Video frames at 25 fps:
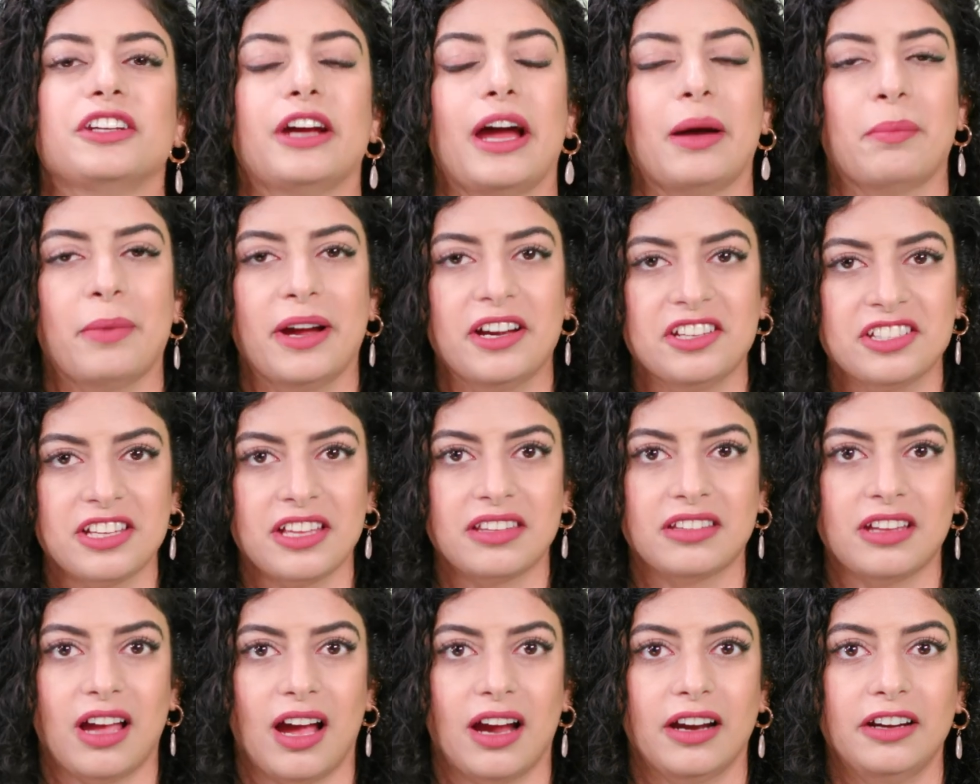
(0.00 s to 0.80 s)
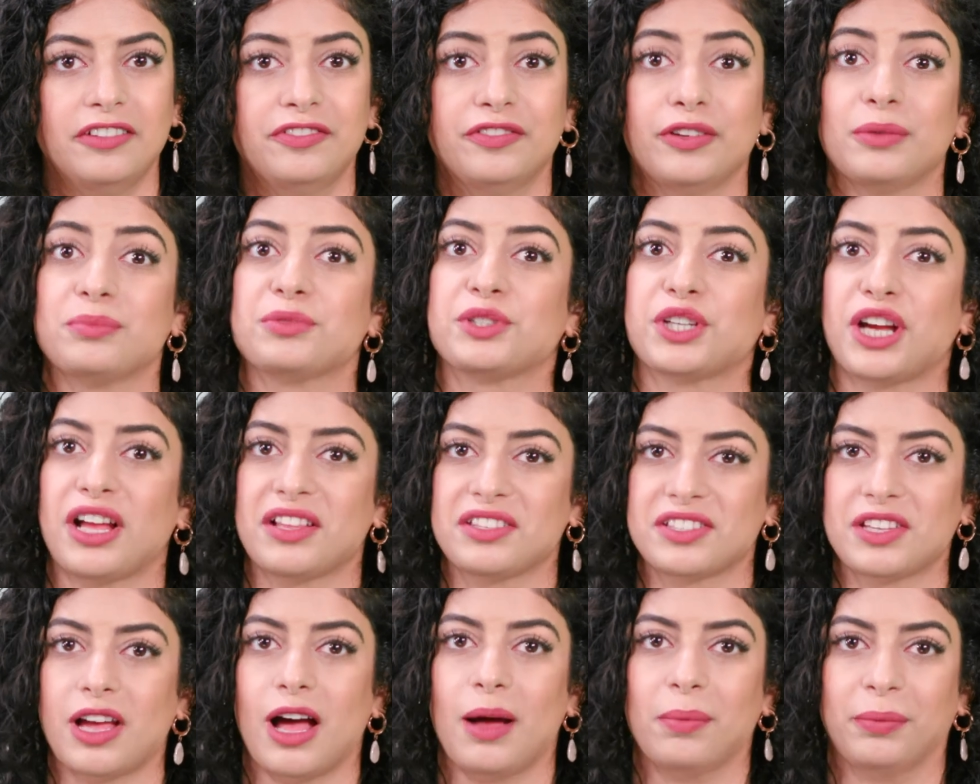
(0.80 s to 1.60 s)
Ammar Sattar from
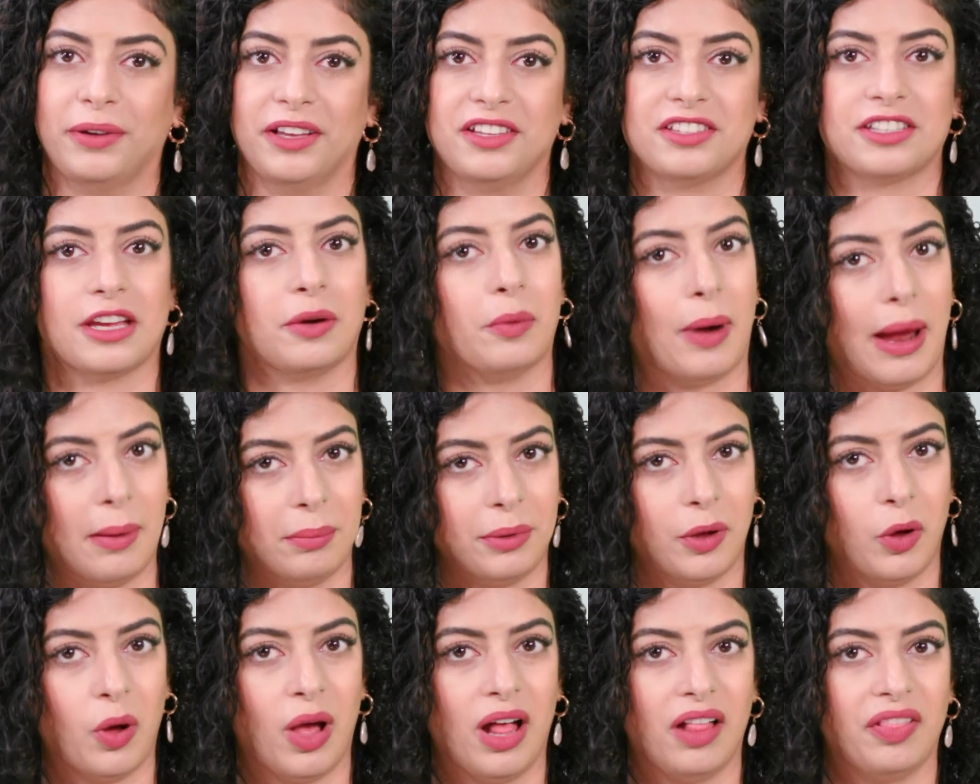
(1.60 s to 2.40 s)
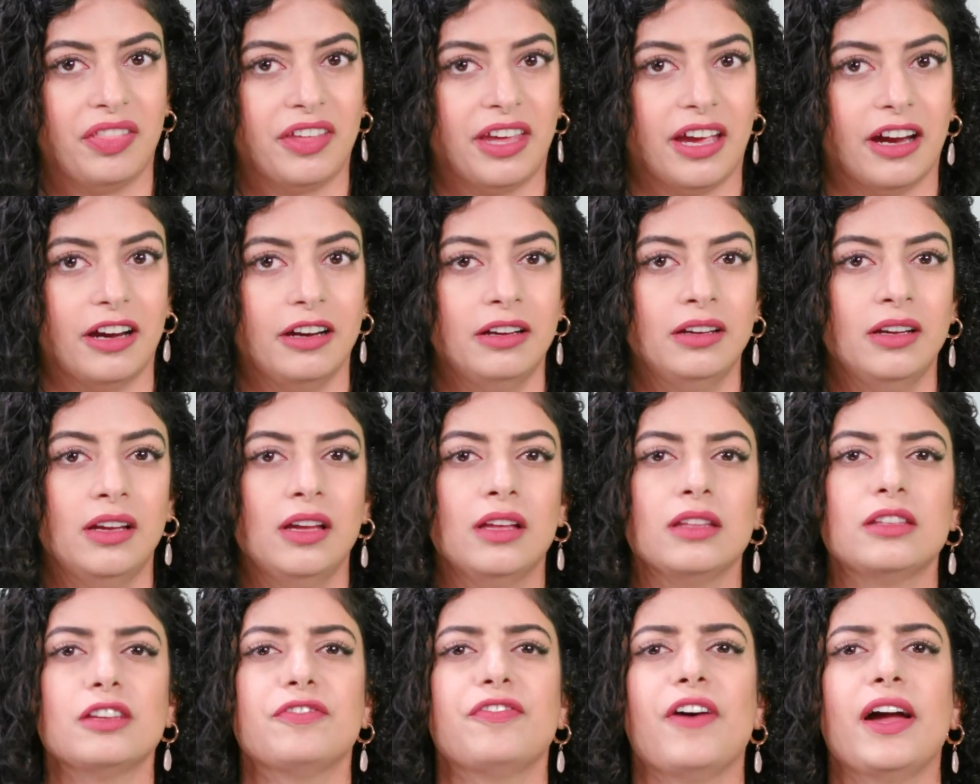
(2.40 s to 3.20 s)
Johns Hopkins Aramco Healthcare
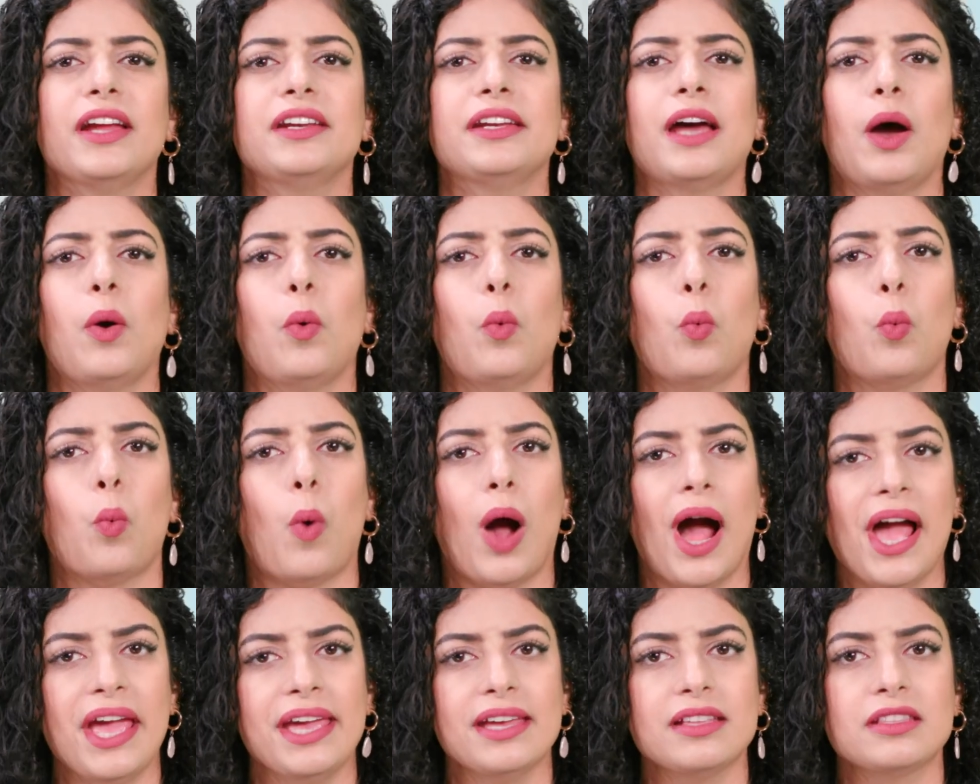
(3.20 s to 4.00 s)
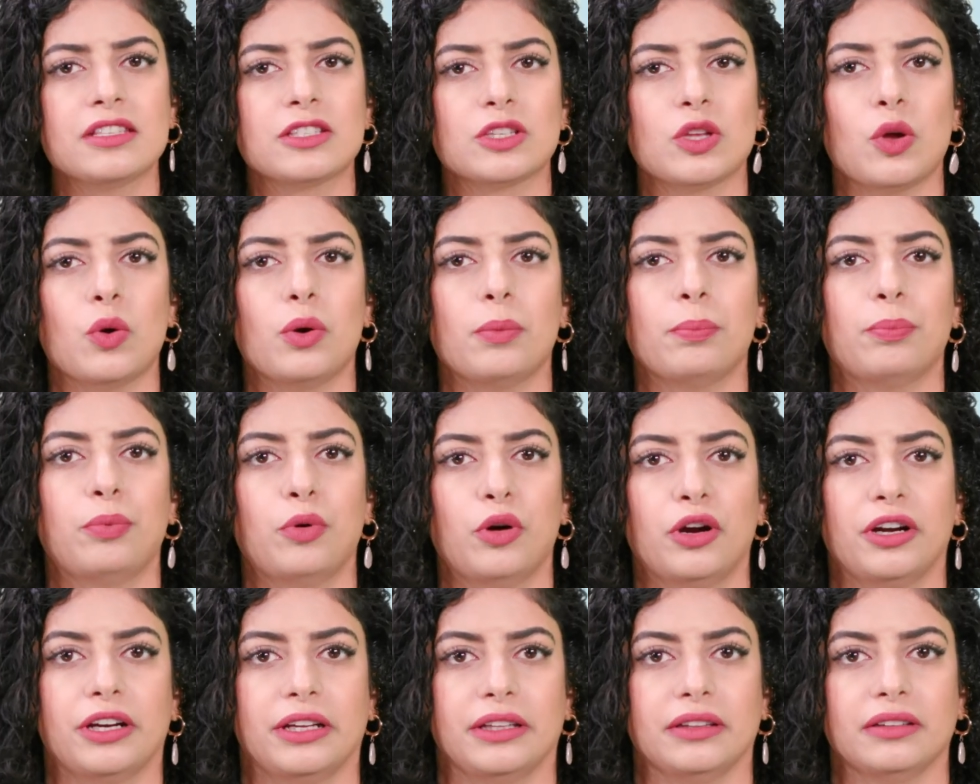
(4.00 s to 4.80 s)
to find out why it's so
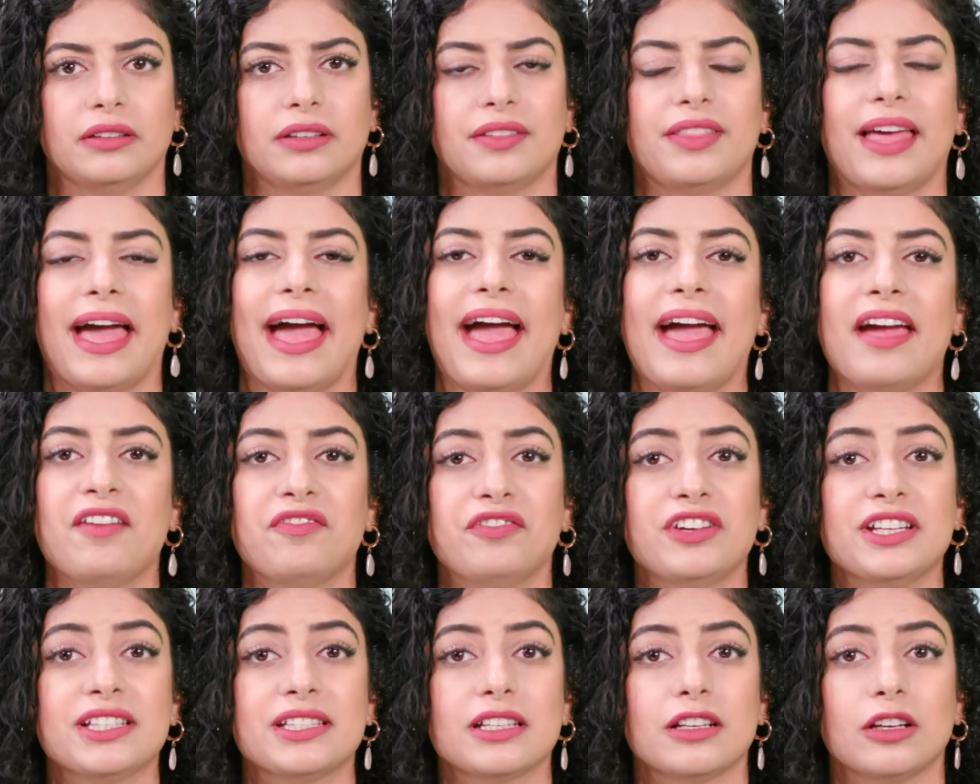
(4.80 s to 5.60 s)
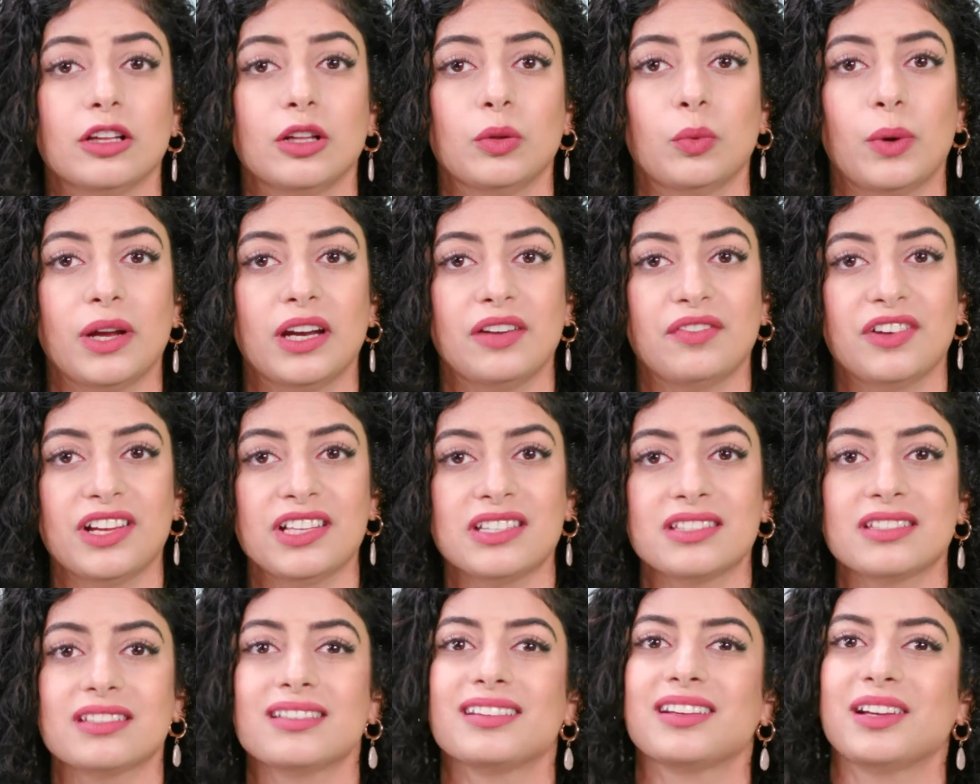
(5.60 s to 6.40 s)
important that every single one of
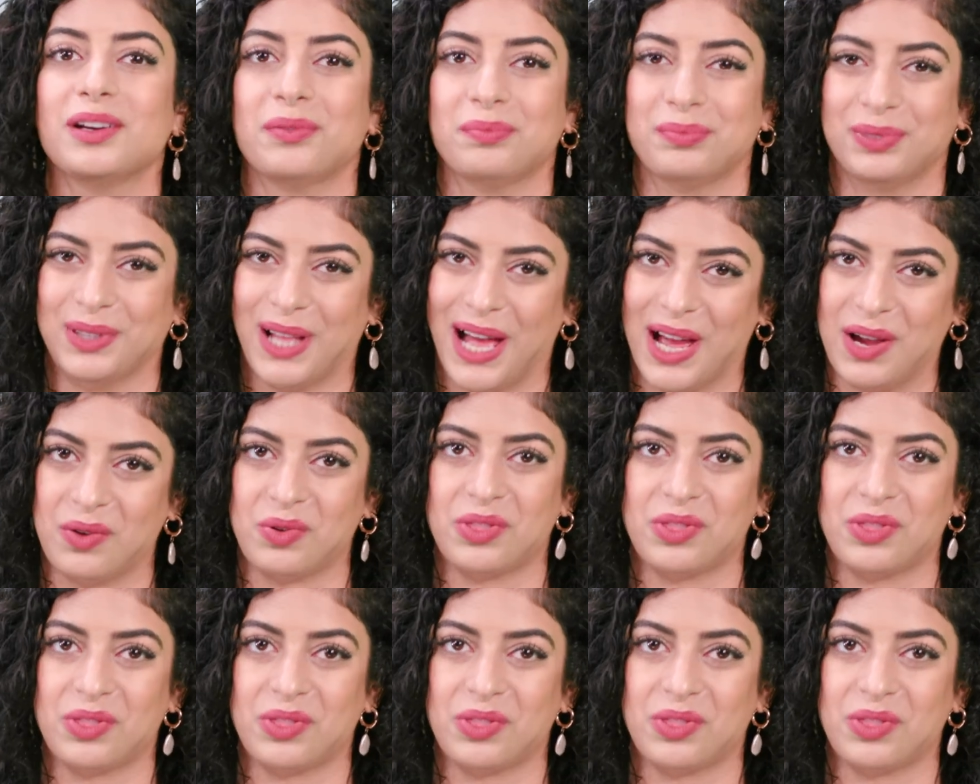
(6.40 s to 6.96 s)
us comply